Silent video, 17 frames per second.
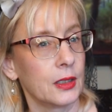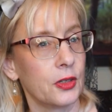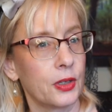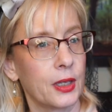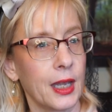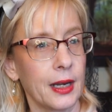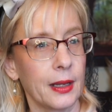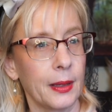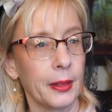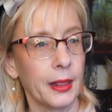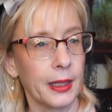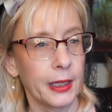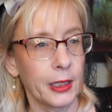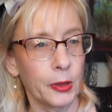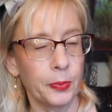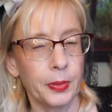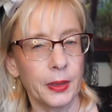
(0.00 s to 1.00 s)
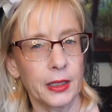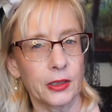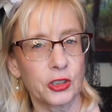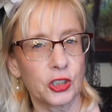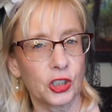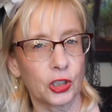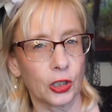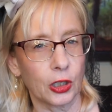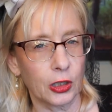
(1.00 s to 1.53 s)
You get a little bit of
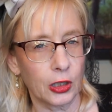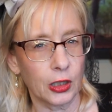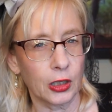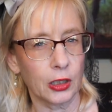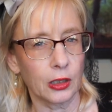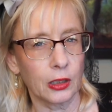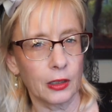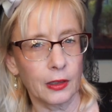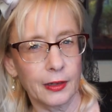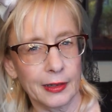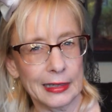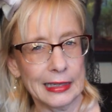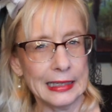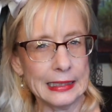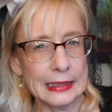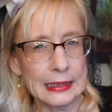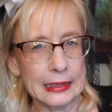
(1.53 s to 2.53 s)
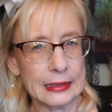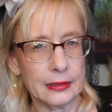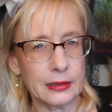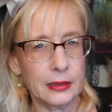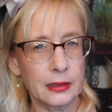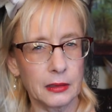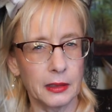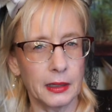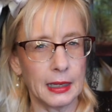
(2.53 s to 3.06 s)

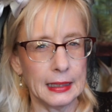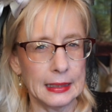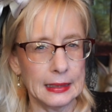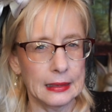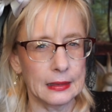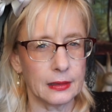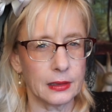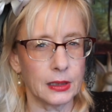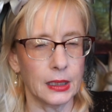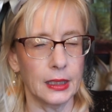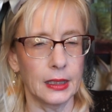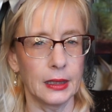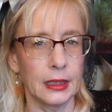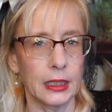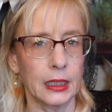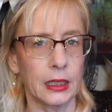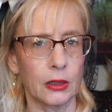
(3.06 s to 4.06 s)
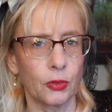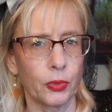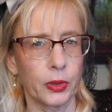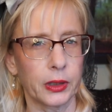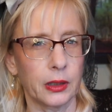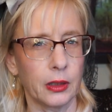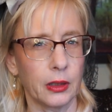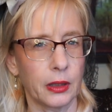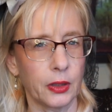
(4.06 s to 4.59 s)
sugariness, nuttiness in there
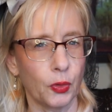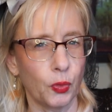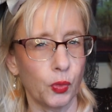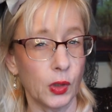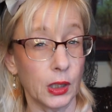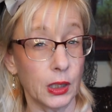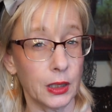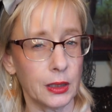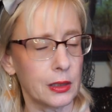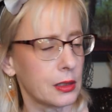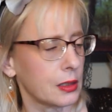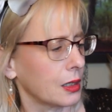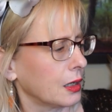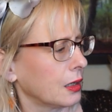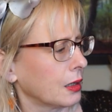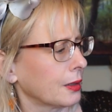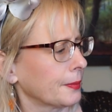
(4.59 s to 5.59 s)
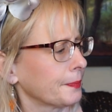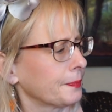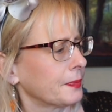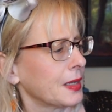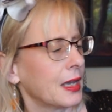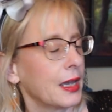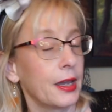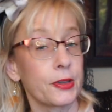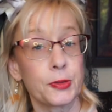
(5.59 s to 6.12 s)
with the, the woods. Um,
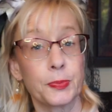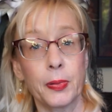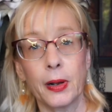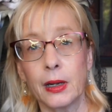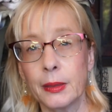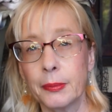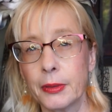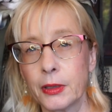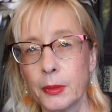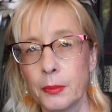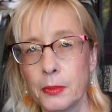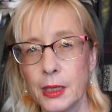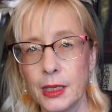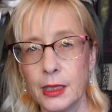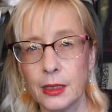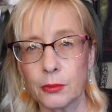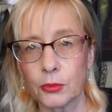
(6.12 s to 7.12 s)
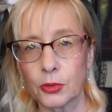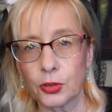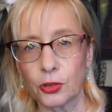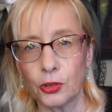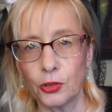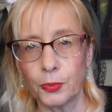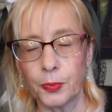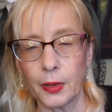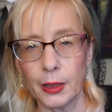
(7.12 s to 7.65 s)
it's probably about a medium
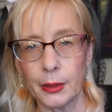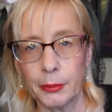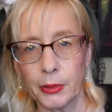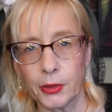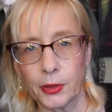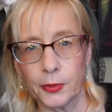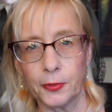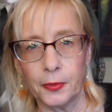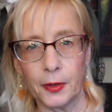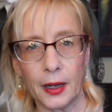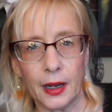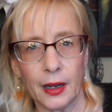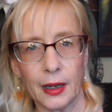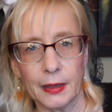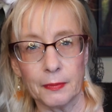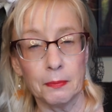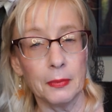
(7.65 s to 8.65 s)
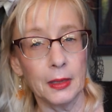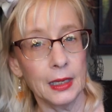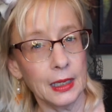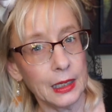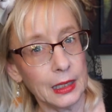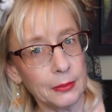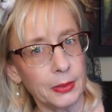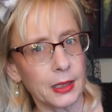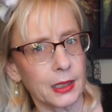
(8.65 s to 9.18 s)
throw, probably about a 5,
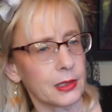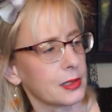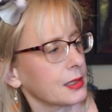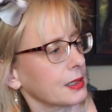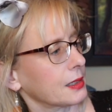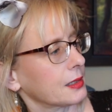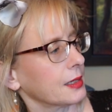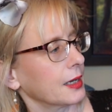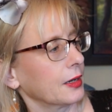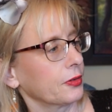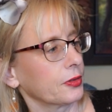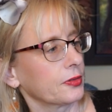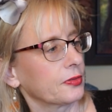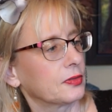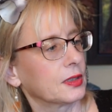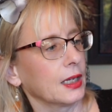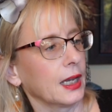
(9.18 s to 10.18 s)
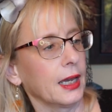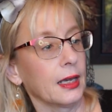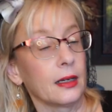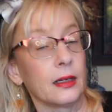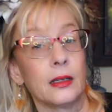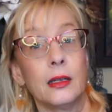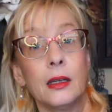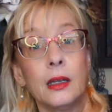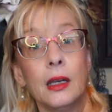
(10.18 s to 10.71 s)
maybe a 6 out of
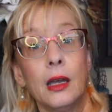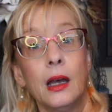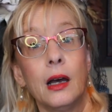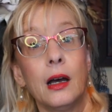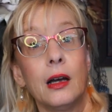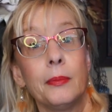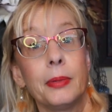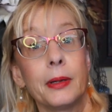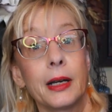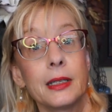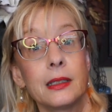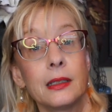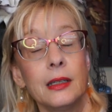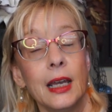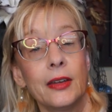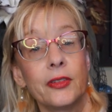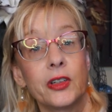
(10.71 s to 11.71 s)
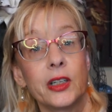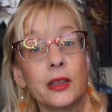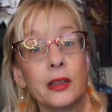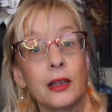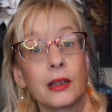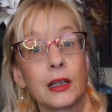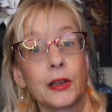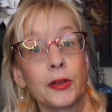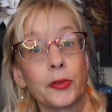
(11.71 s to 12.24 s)
10. Uh, but I did have good
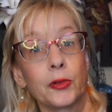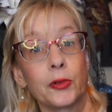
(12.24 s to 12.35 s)
luck